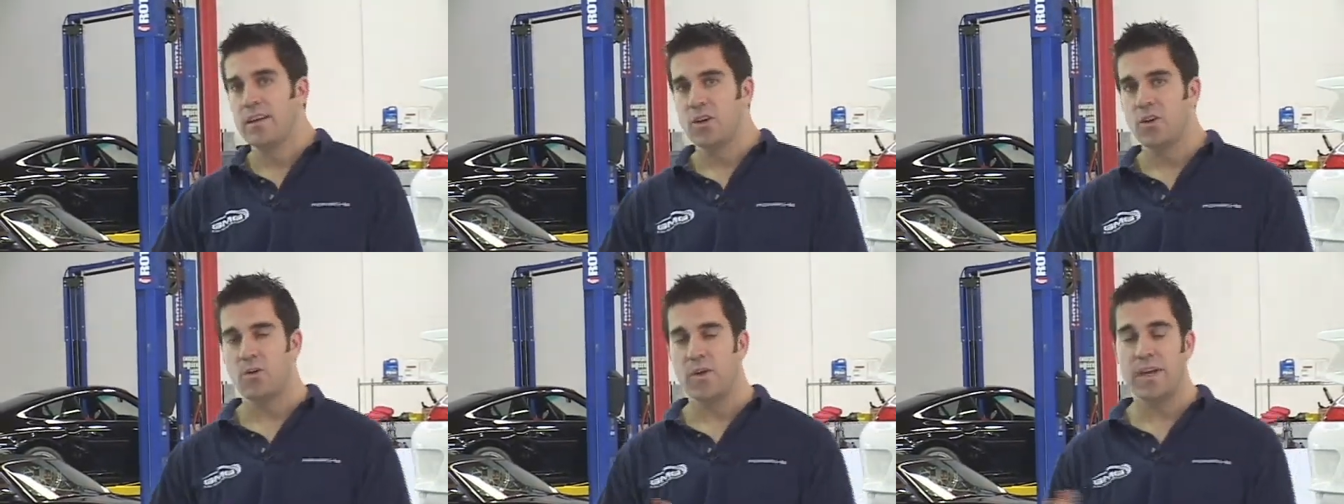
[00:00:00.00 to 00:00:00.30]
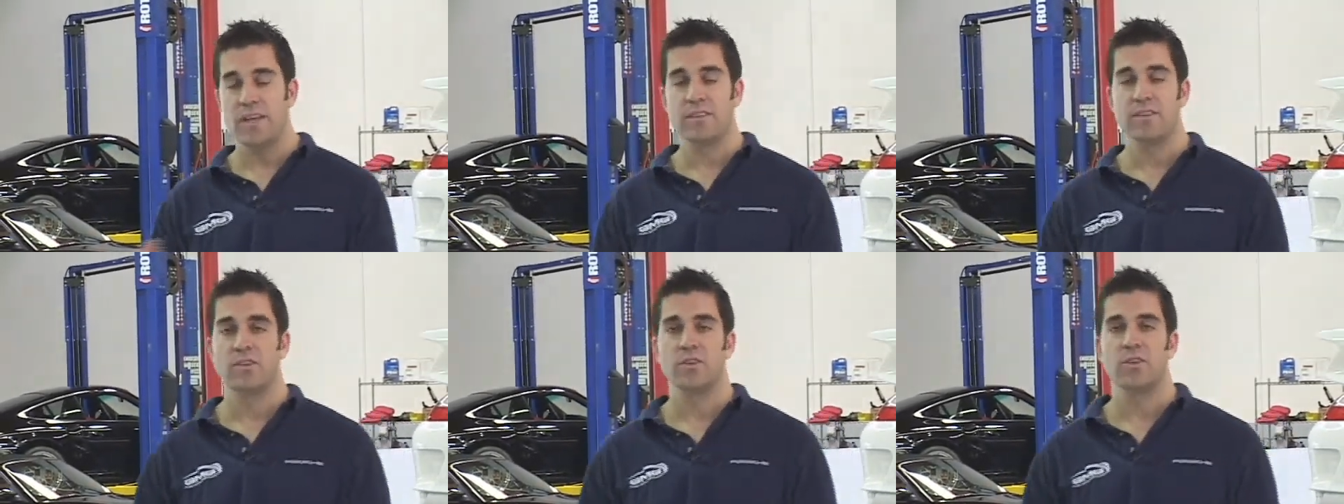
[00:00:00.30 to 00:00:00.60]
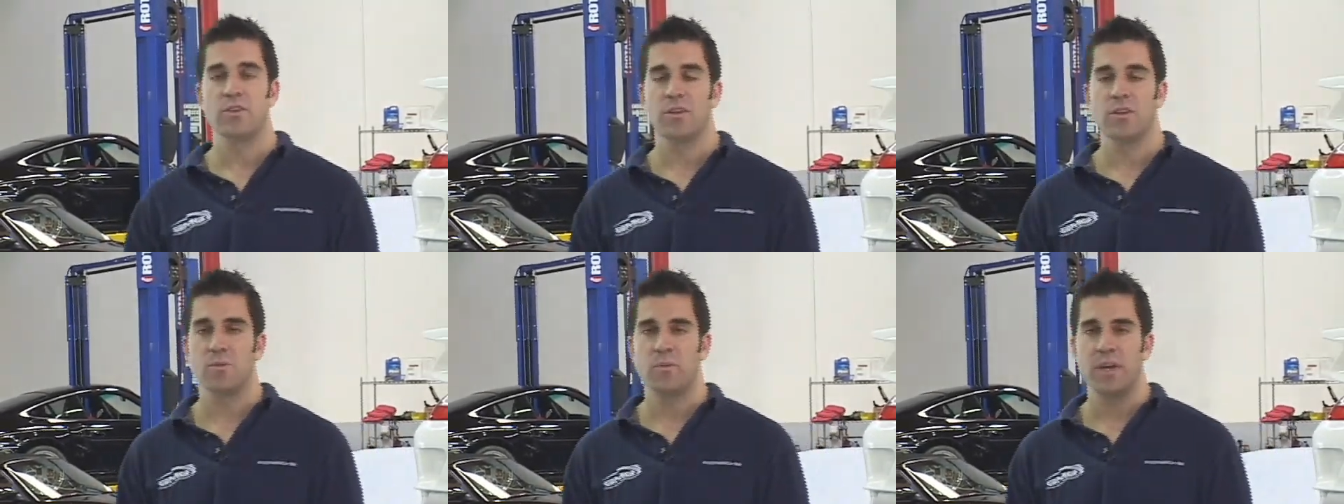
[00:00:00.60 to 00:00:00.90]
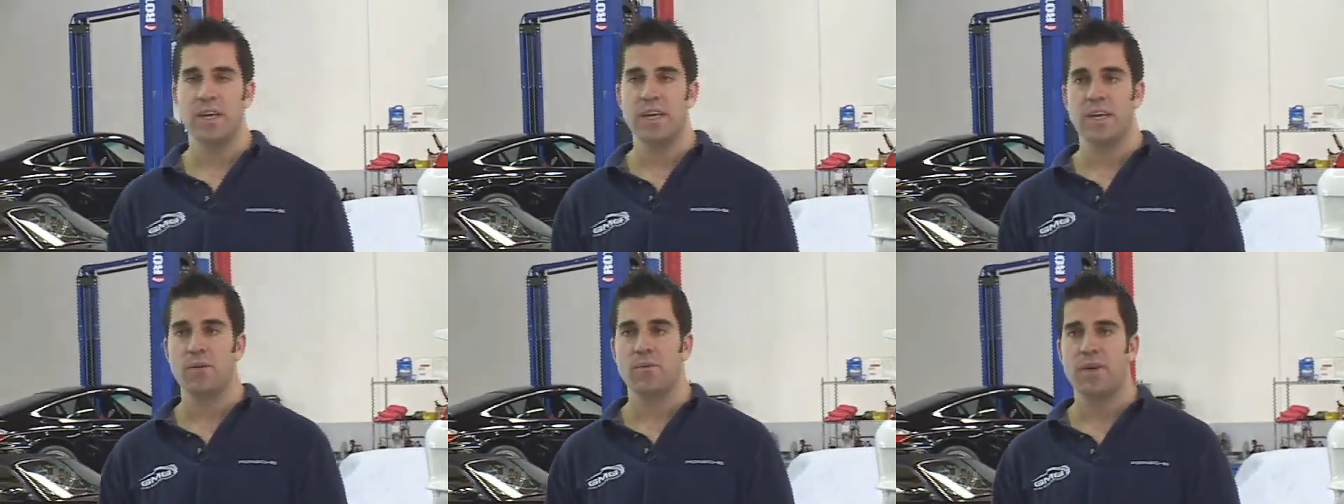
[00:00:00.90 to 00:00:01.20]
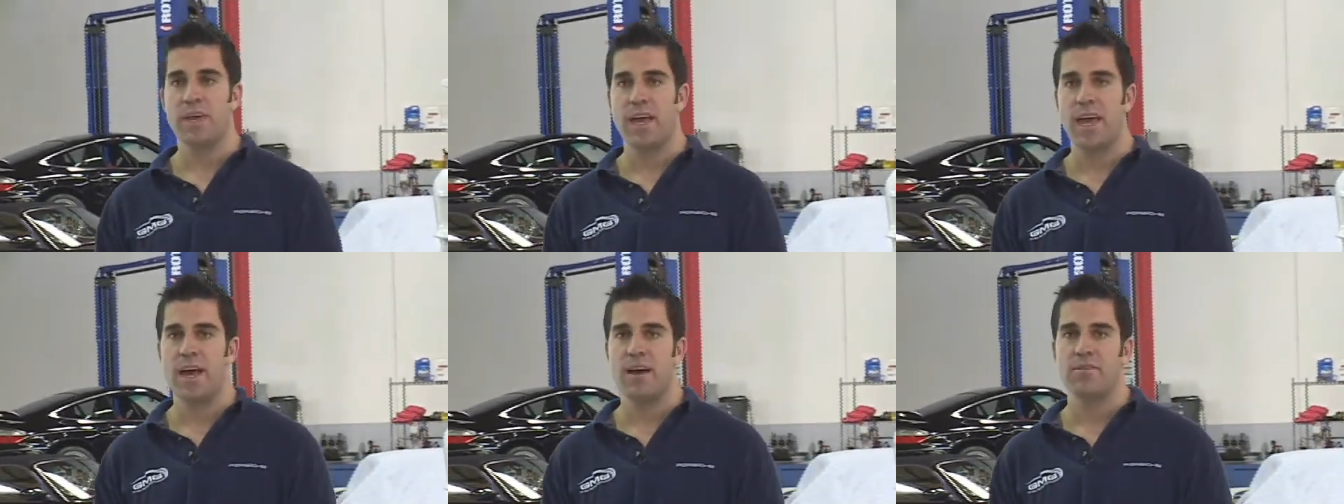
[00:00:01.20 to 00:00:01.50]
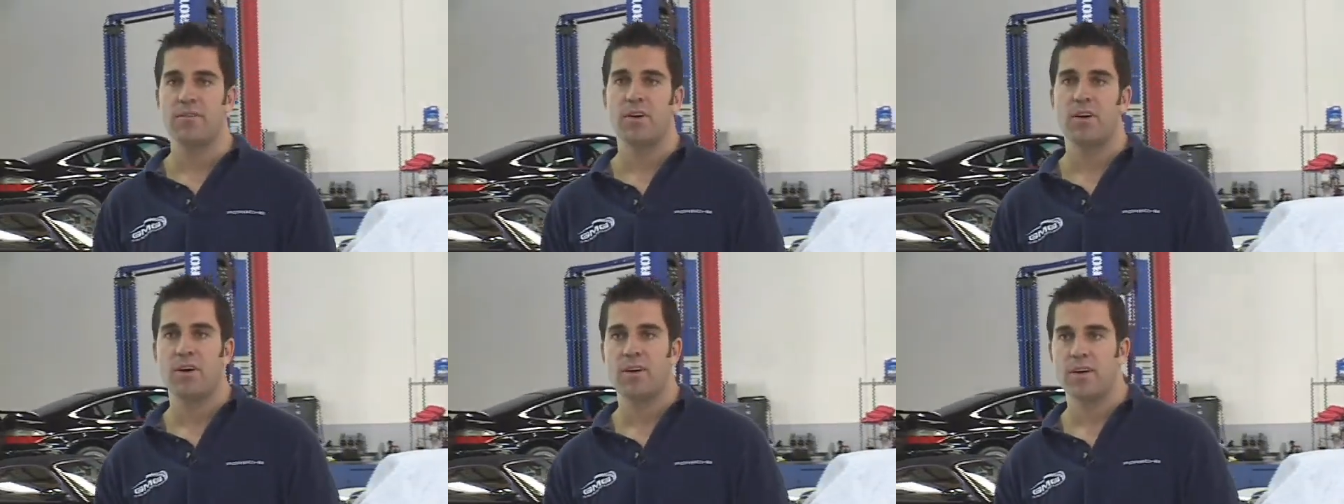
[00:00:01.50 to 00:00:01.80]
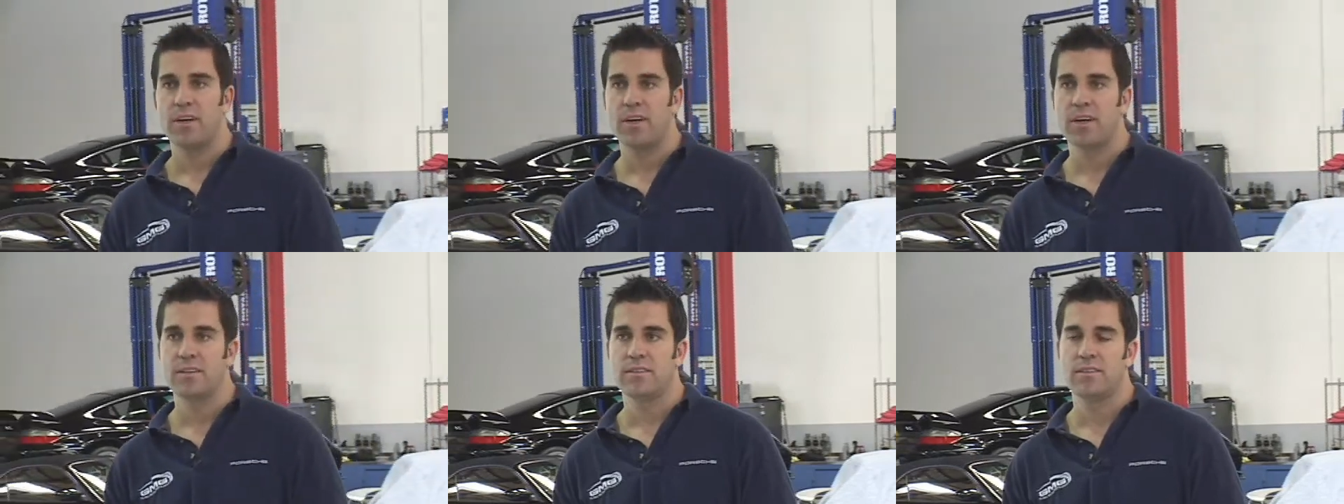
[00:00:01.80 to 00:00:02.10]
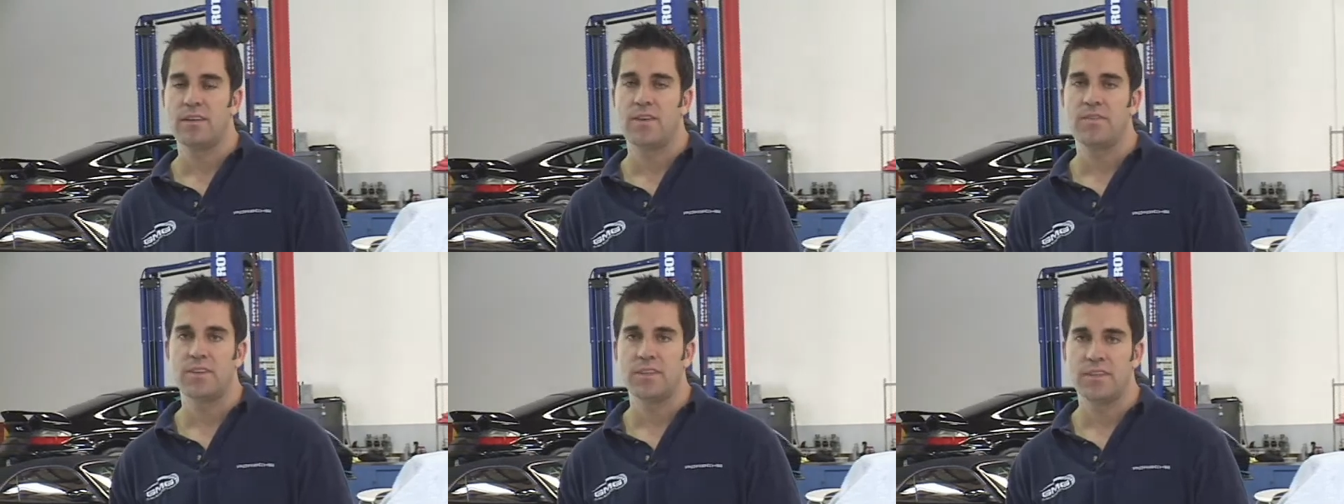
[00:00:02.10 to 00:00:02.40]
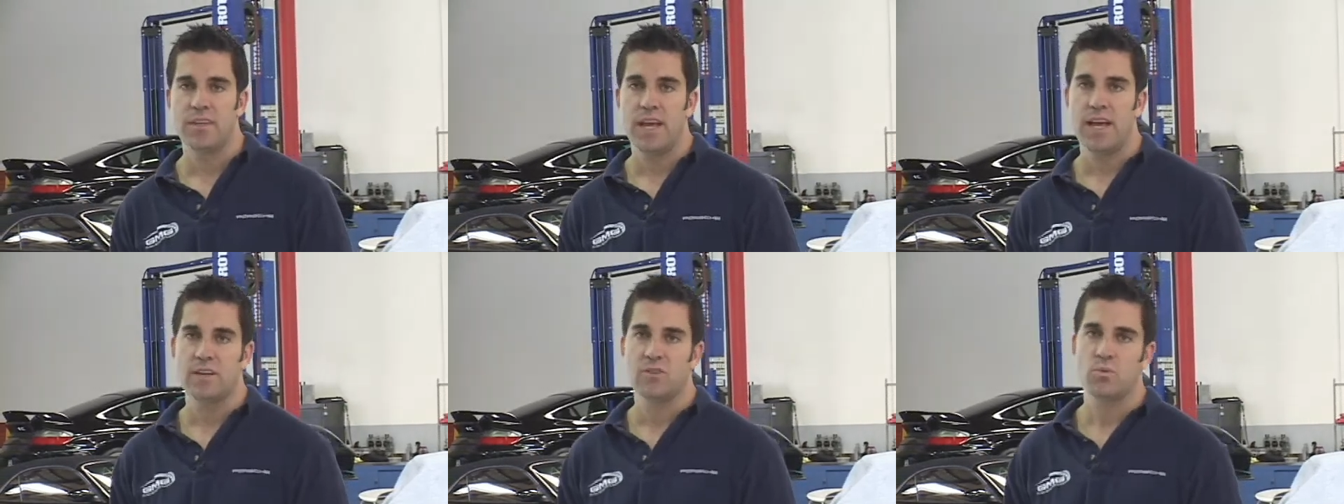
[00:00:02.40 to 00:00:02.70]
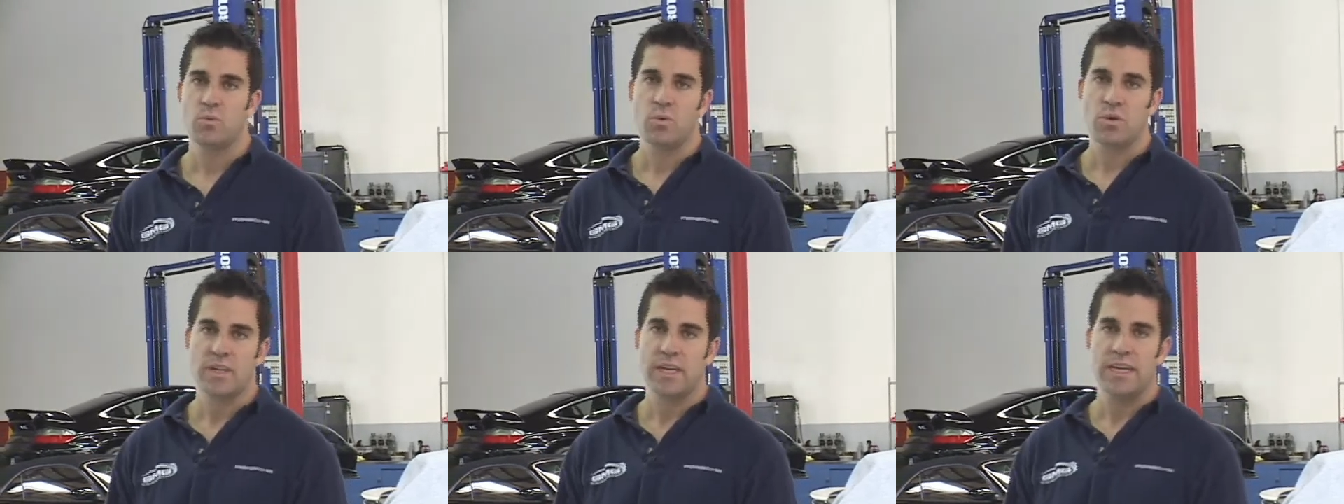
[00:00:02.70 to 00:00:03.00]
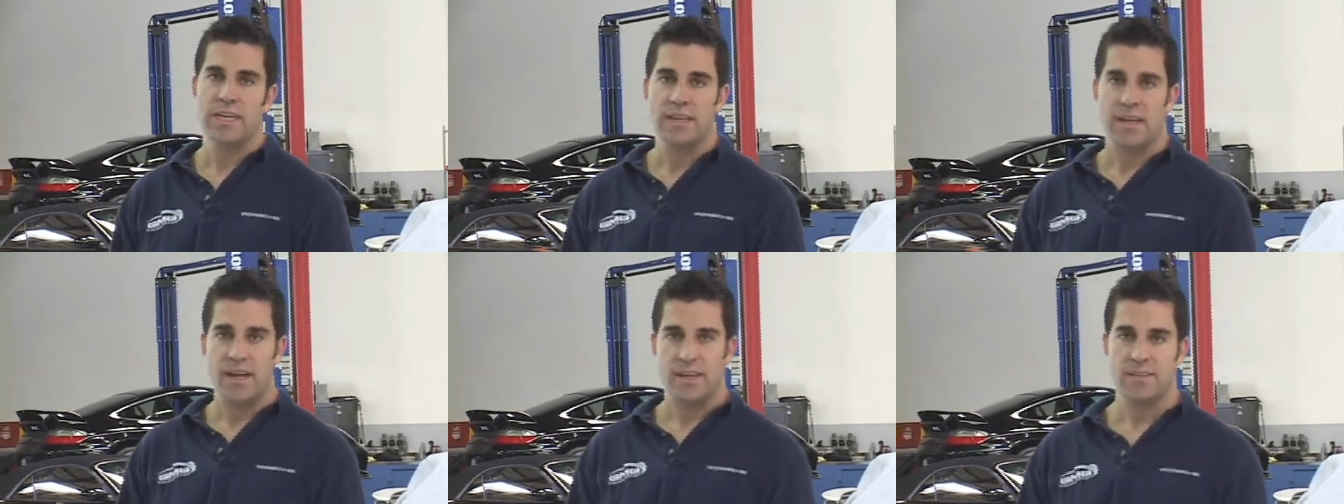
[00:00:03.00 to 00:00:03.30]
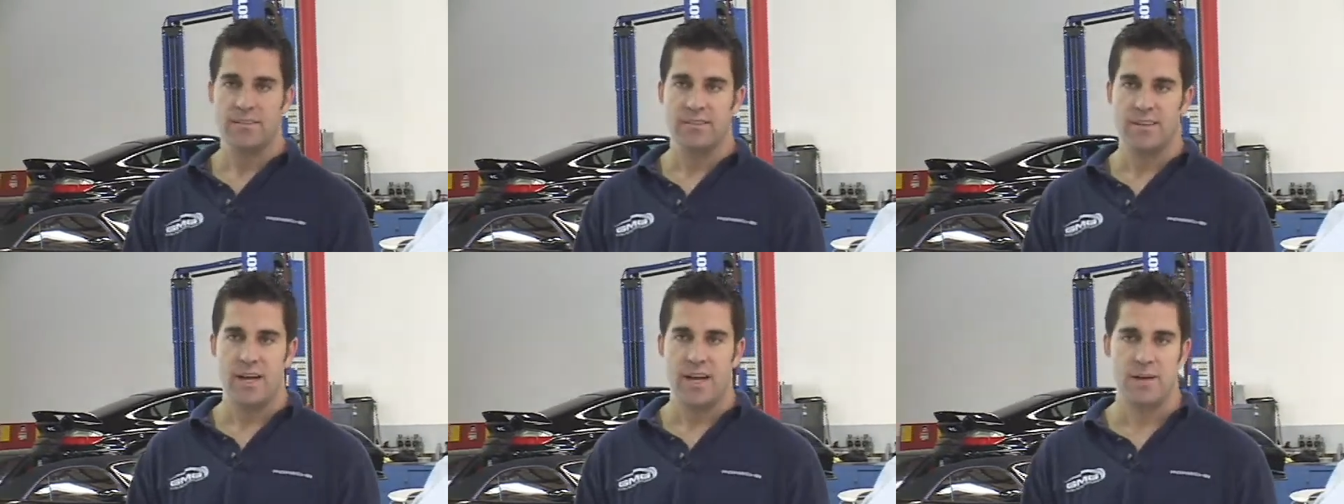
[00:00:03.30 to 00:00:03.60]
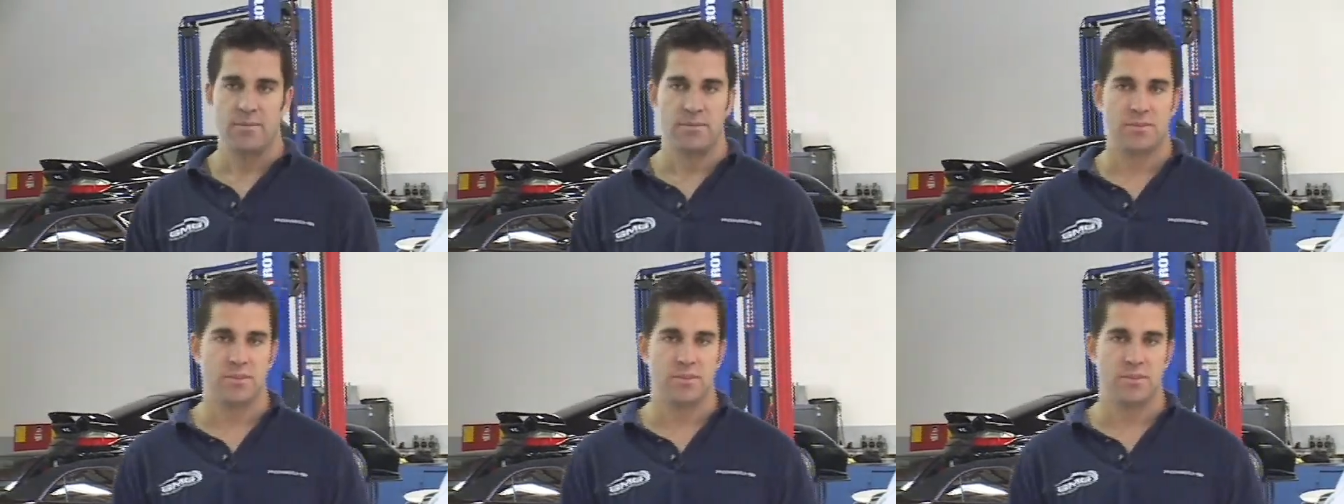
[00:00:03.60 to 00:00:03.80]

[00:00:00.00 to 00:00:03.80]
crazy during the week and we have our 7 techs working nonstop.